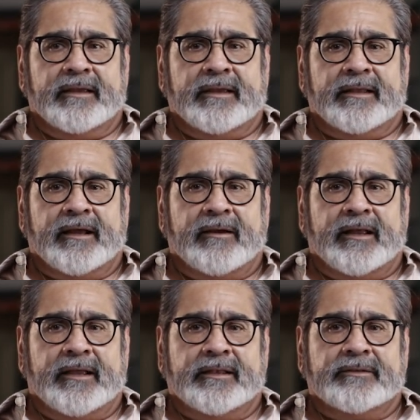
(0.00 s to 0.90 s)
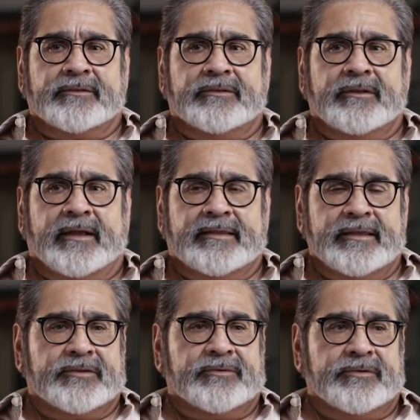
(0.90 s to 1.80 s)
And, uh, and I
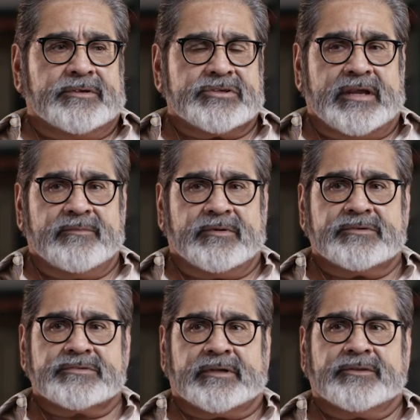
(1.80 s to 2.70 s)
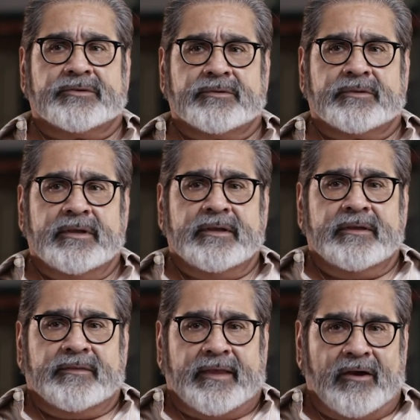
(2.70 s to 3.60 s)
think through the chambers and through
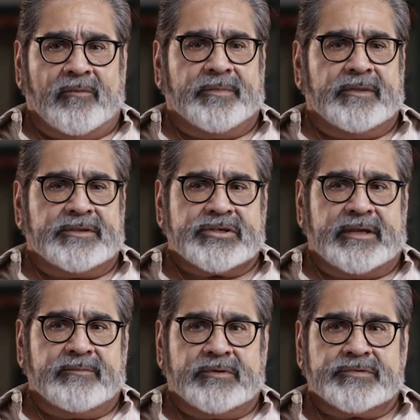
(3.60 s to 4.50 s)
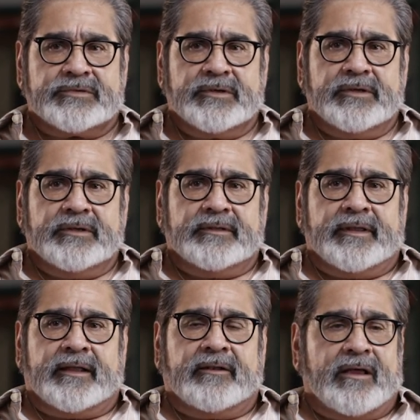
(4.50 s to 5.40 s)
the help of the chambers,
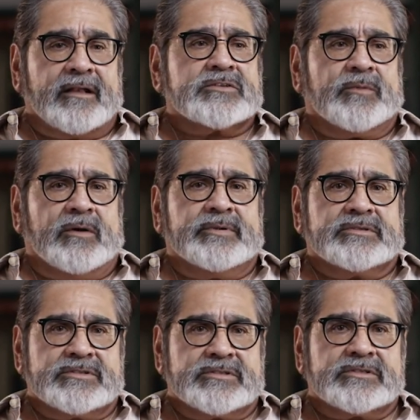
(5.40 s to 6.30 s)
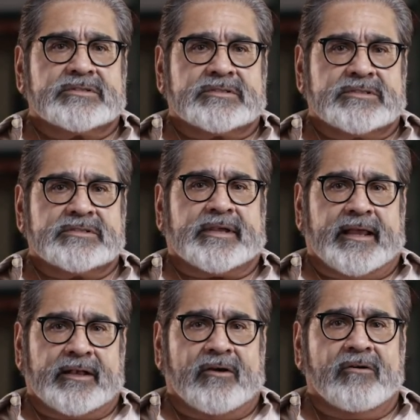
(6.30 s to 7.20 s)
that a lot of small businesses
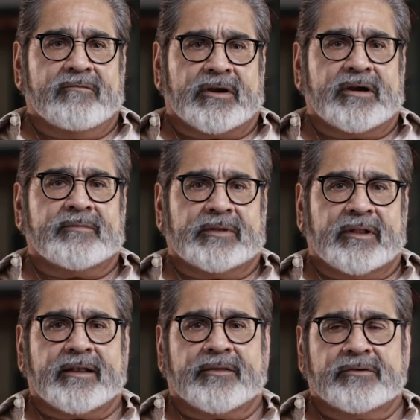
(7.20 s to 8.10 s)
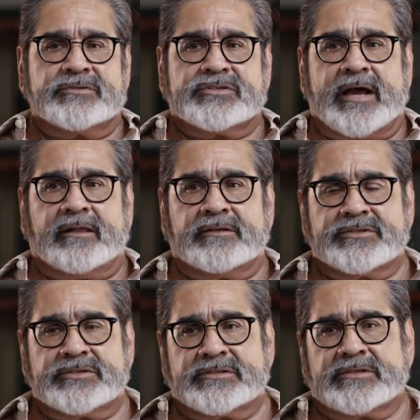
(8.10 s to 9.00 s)
can not overcome a lot of those
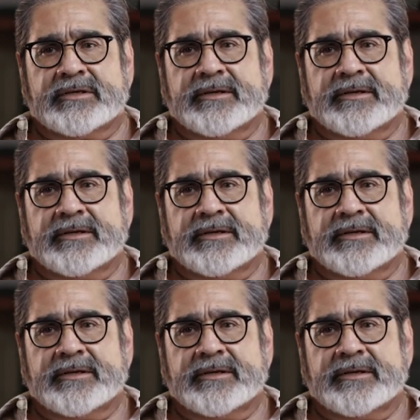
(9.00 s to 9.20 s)
challenges.